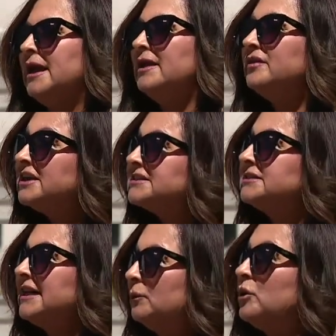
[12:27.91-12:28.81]
And this
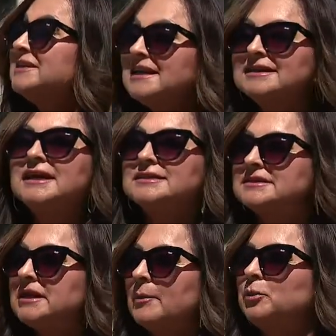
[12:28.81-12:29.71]
we didn't get
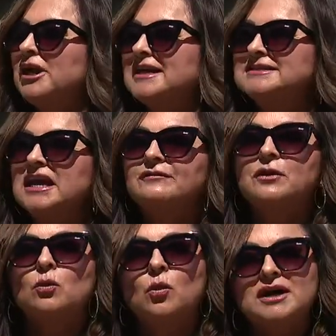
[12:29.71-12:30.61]
to that place if
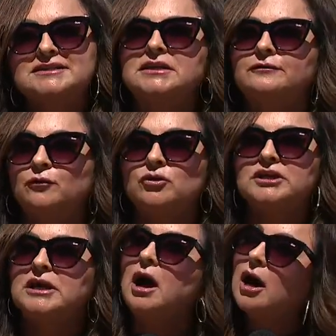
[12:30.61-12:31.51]
it wasn't for
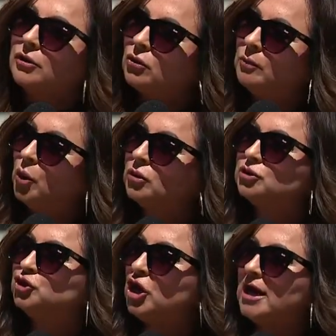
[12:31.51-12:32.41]
the honorable
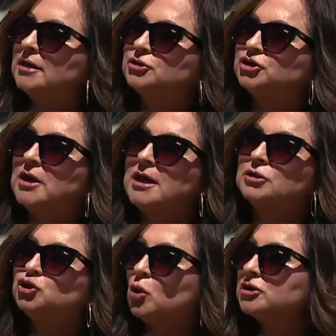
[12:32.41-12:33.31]
judge
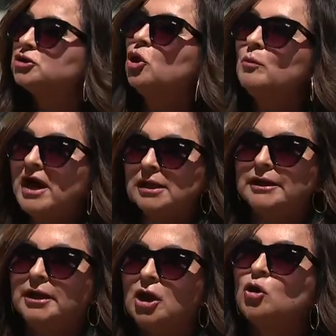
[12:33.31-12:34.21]
George
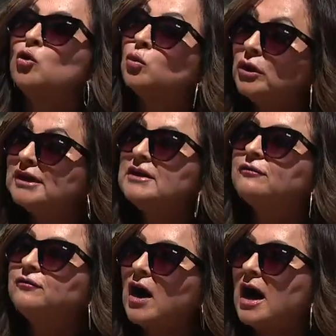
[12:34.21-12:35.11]
Lomeli, who really
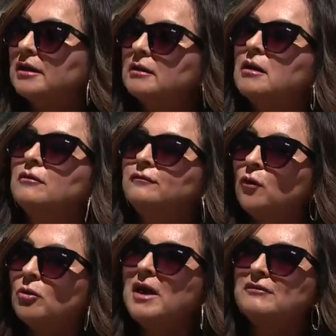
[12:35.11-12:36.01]
fought
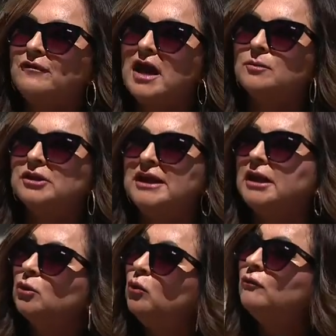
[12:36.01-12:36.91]
for my family
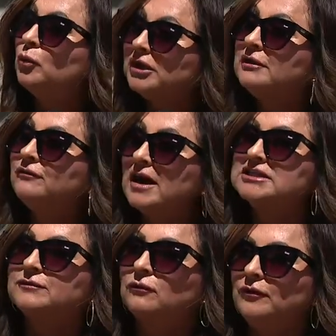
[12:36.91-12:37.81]
and who really
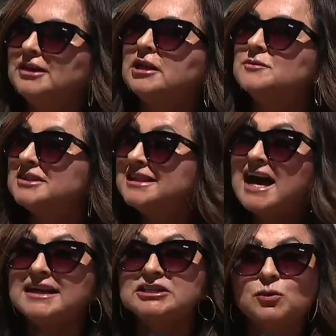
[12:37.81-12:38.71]
fights for victims. And
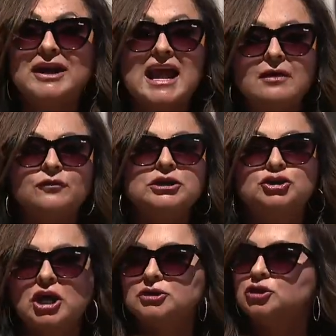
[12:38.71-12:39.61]
that is what every
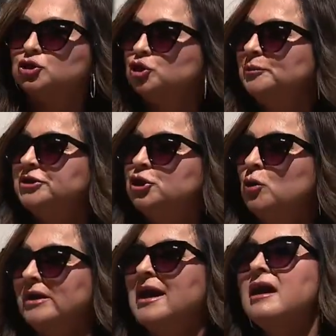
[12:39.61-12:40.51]
judge should be
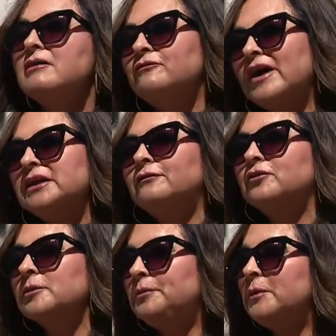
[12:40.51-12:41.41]
doing, fighting for
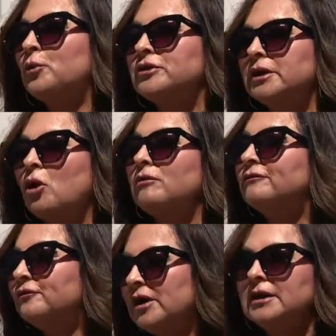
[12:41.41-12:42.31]
the people that are in
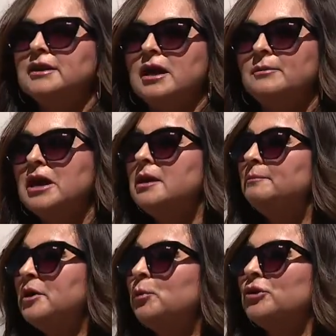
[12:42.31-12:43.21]
front of them,
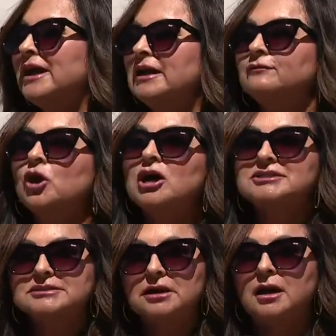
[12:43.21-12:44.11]
people that have lost
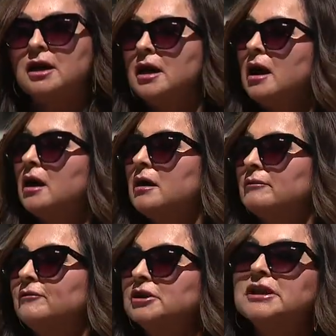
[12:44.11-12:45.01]
uh,
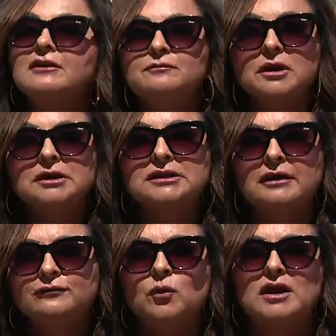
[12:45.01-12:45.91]
loved,
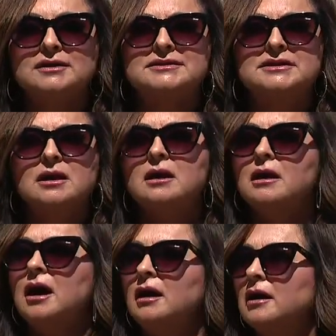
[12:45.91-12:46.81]
loved ones
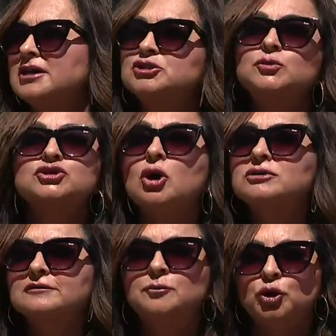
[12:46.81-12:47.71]
uh, as a
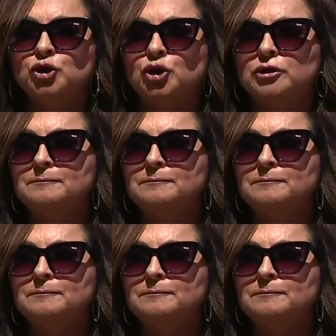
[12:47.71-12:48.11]
result of murder.